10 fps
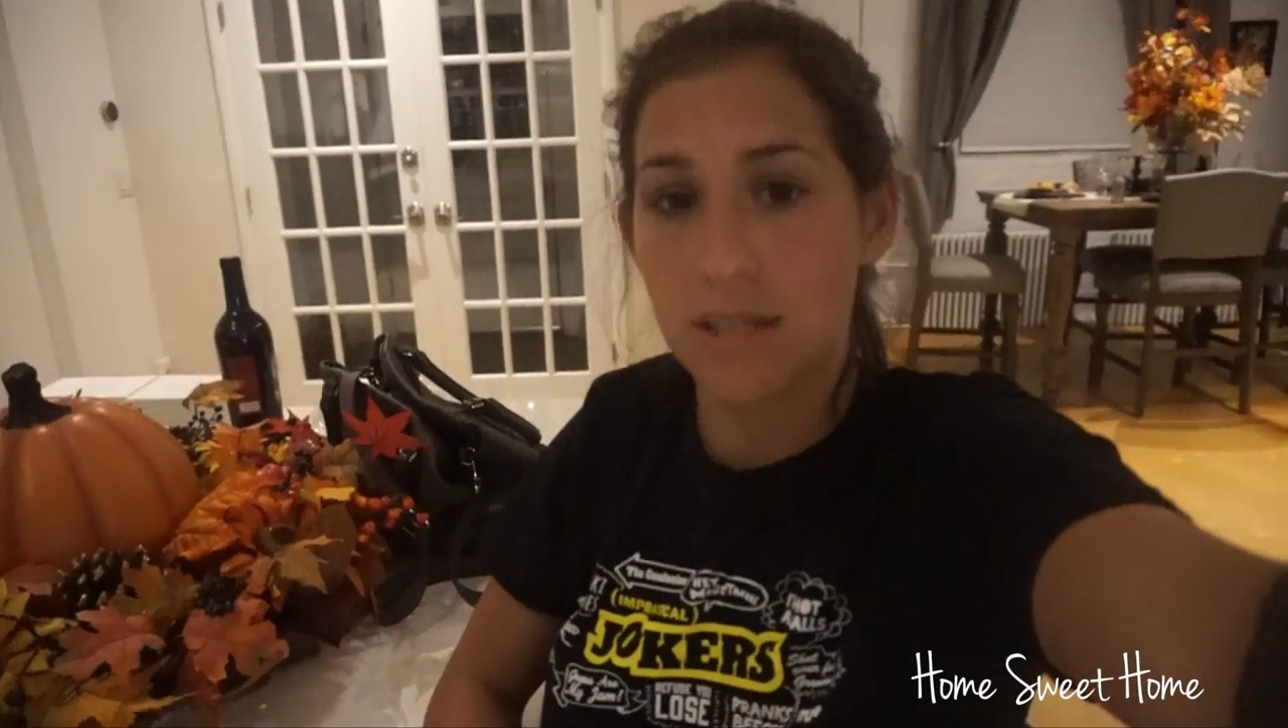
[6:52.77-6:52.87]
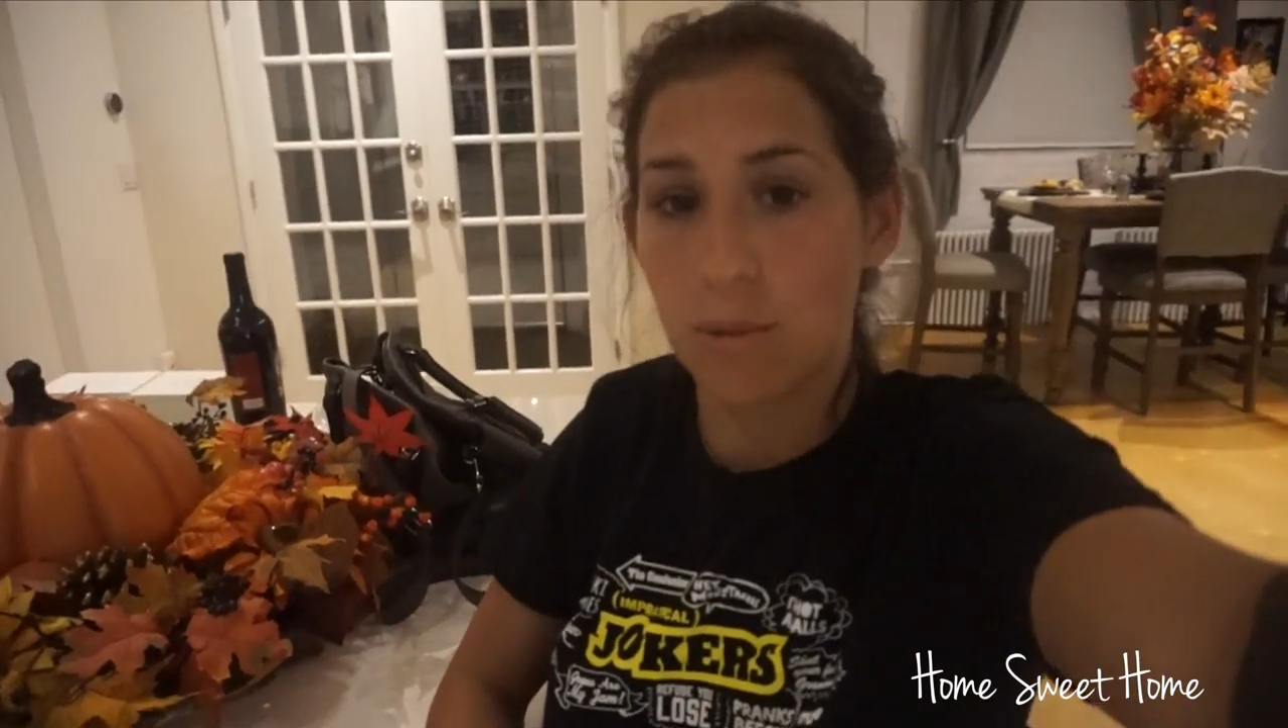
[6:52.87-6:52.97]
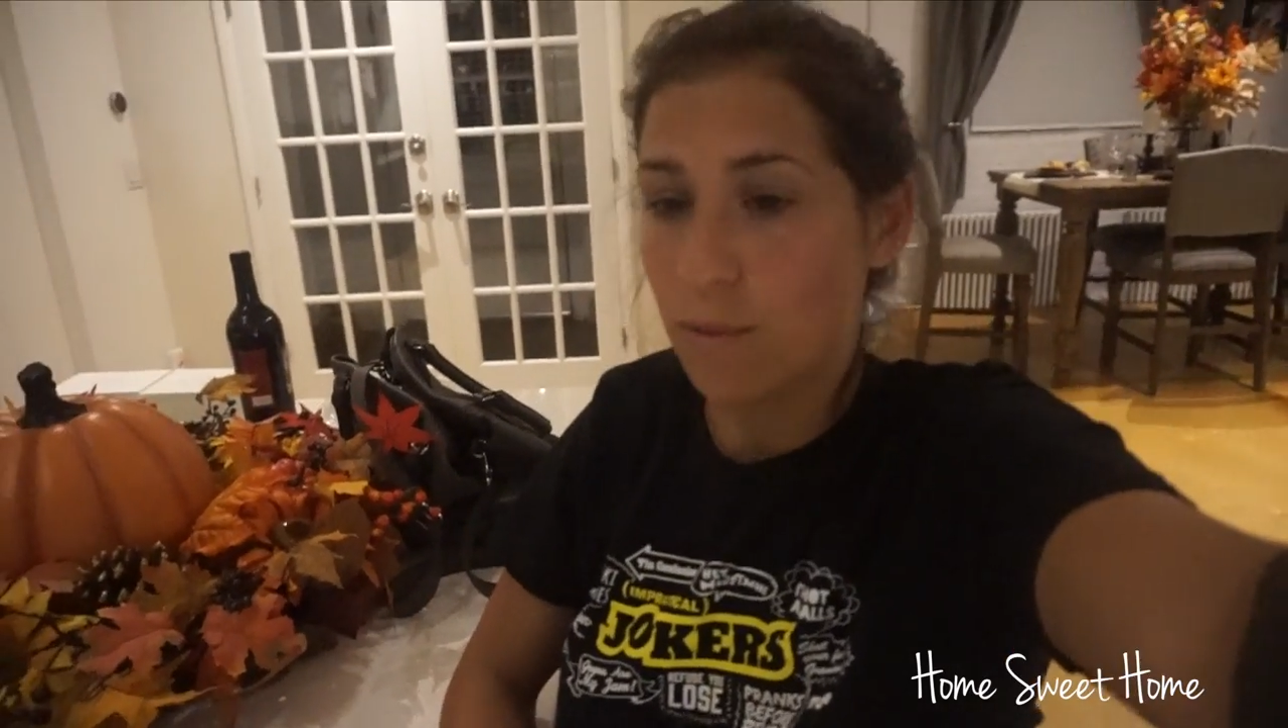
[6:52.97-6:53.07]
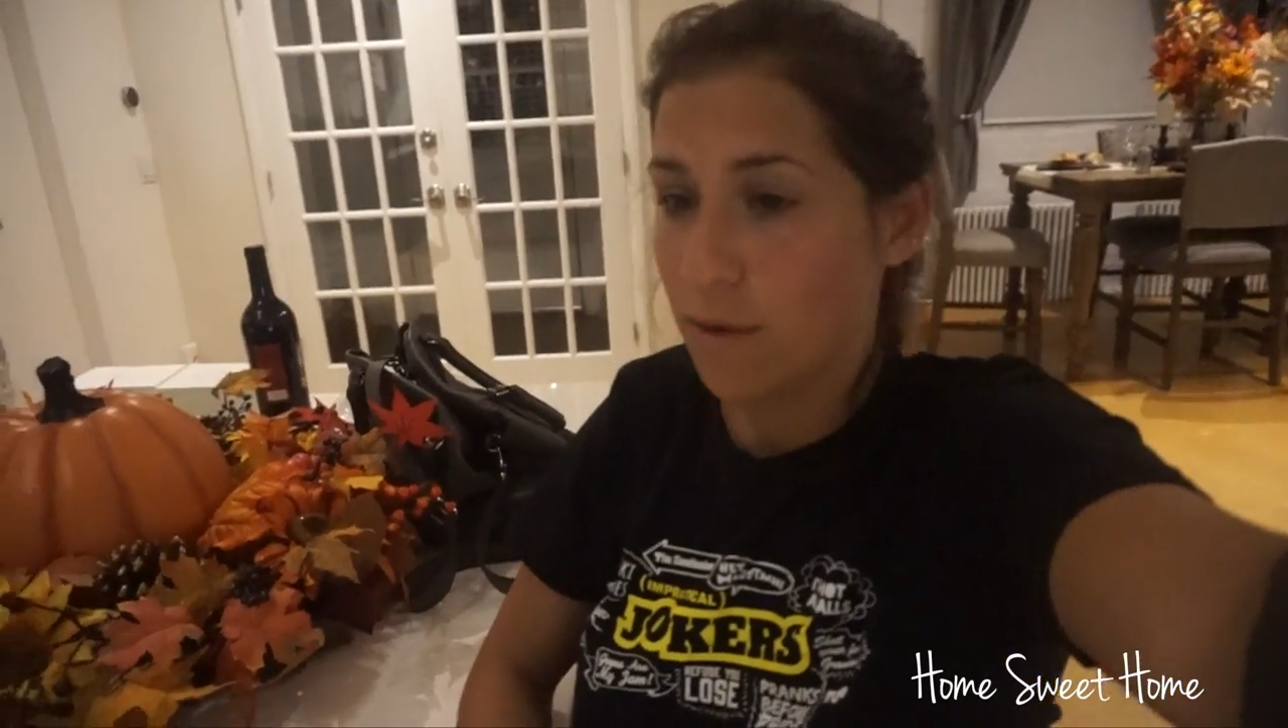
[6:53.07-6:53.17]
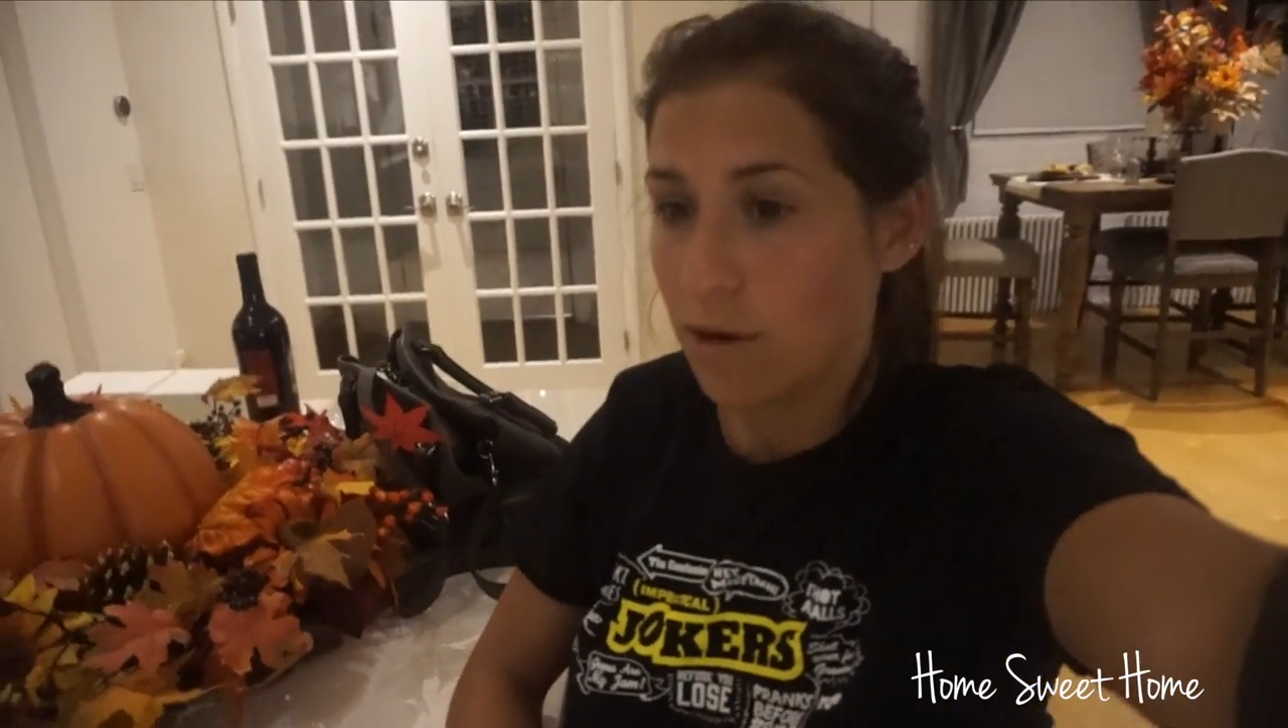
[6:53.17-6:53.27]
like
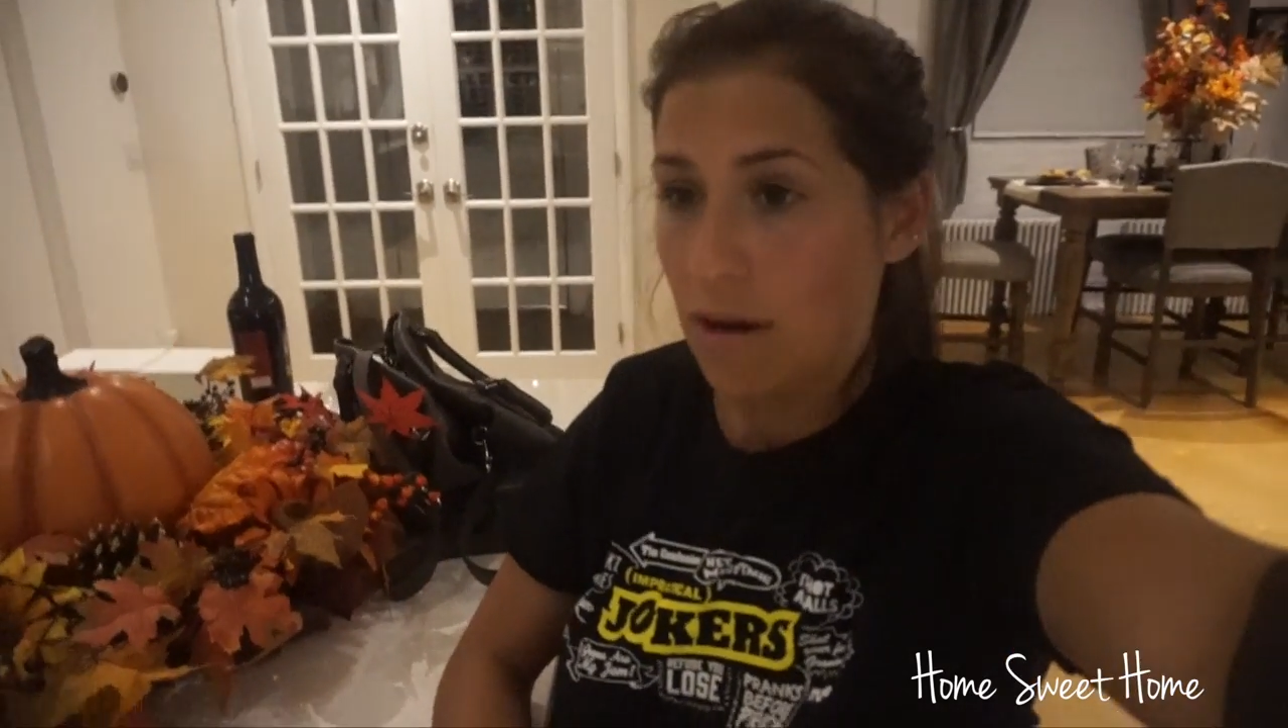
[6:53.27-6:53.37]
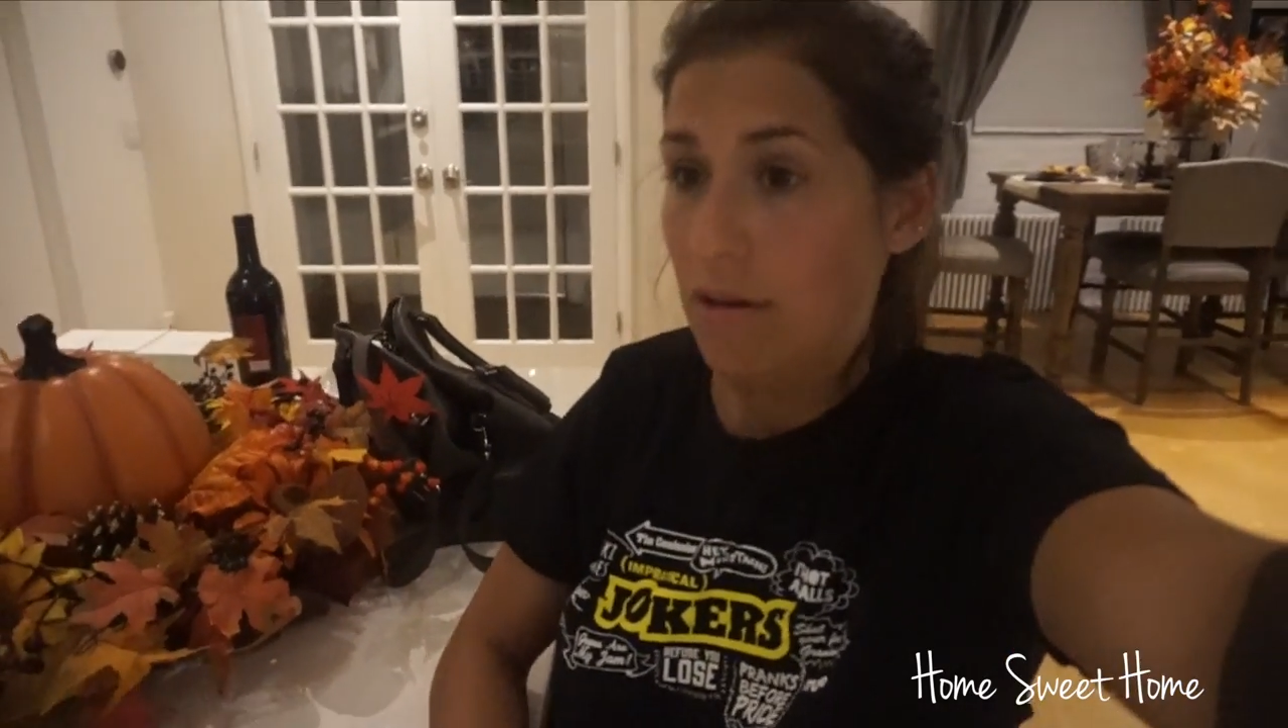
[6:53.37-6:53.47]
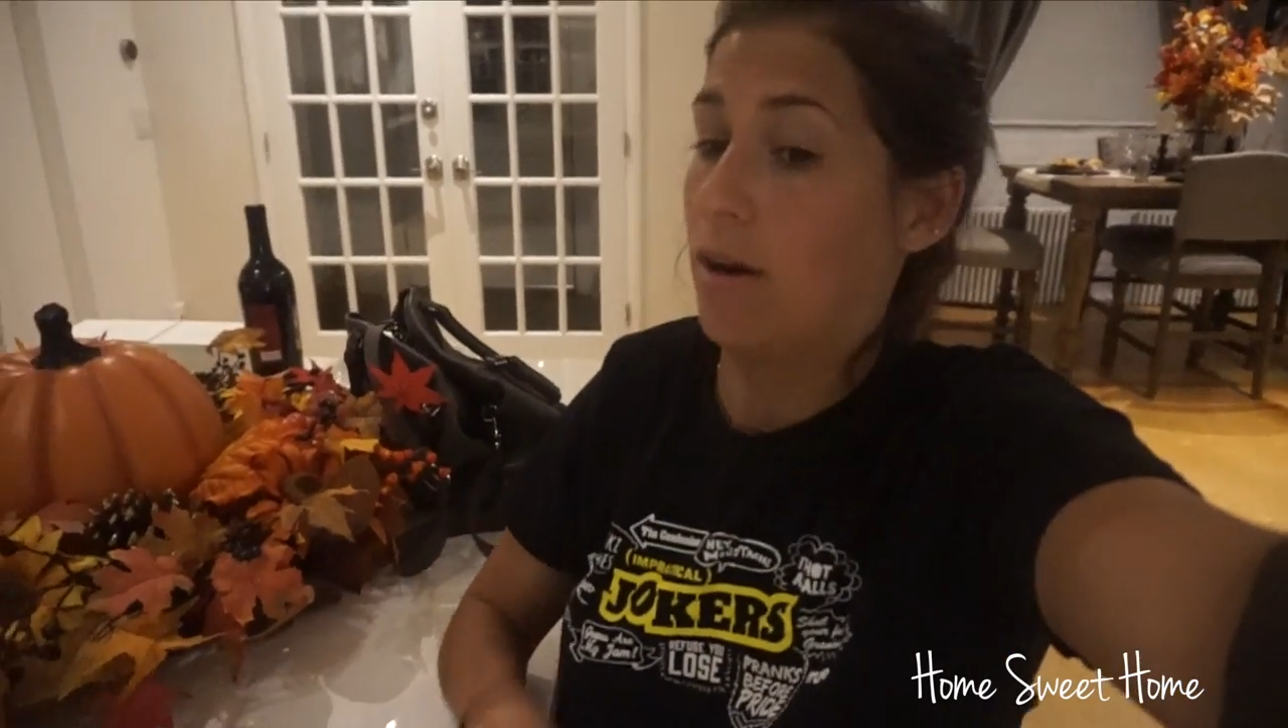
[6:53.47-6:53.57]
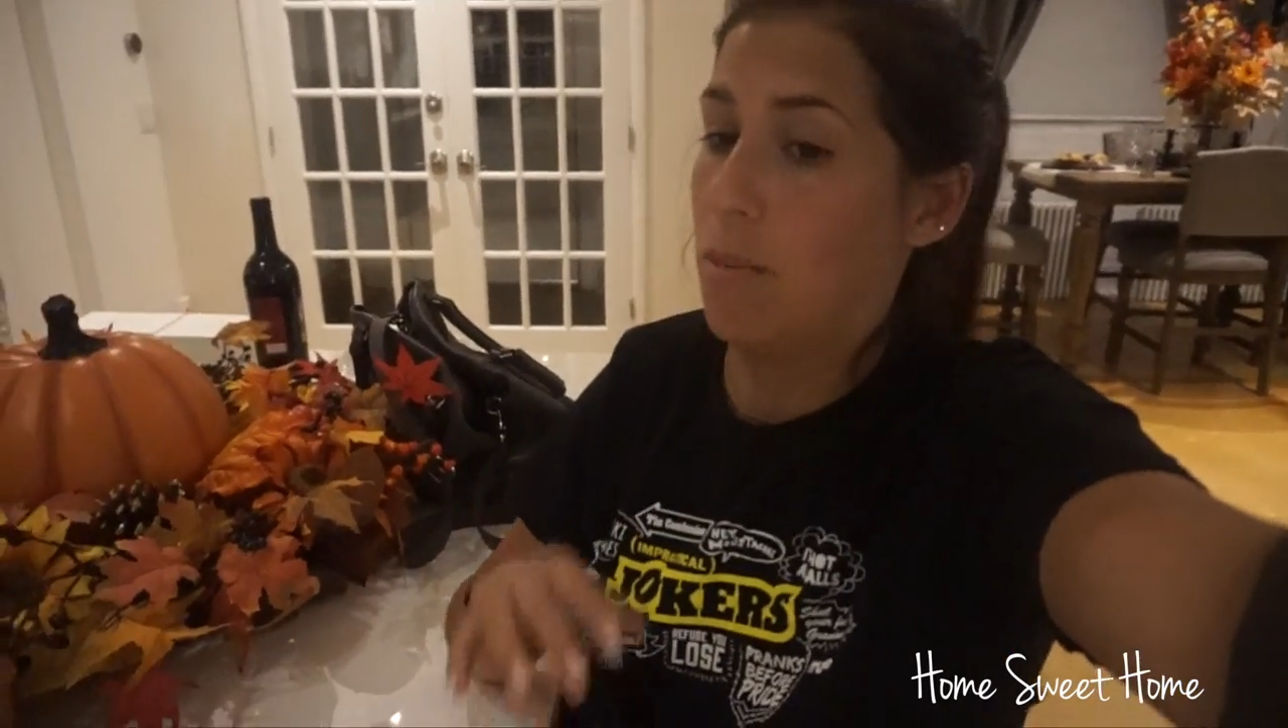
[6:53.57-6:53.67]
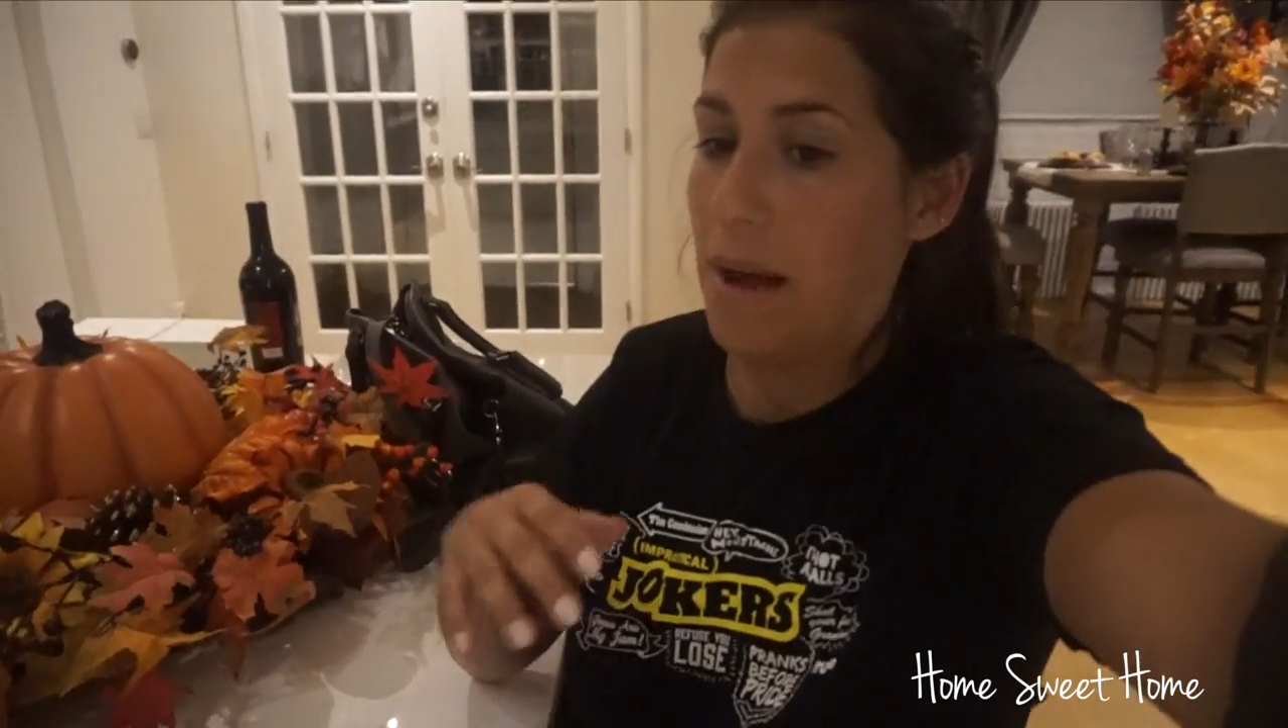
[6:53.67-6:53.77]
we figured out like our